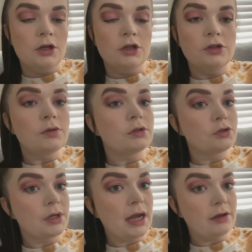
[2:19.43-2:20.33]
to the
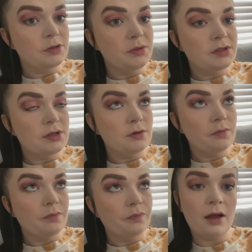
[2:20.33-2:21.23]
Treehouse Museum.
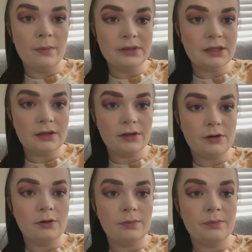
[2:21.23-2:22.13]
Oh, right. um, it's like a
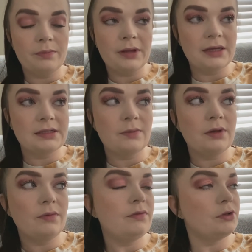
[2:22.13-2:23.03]
little place that
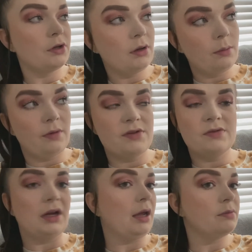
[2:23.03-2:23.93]
we, we've taken him a few
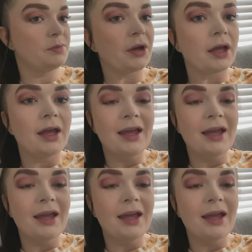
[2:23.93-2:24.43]
times, but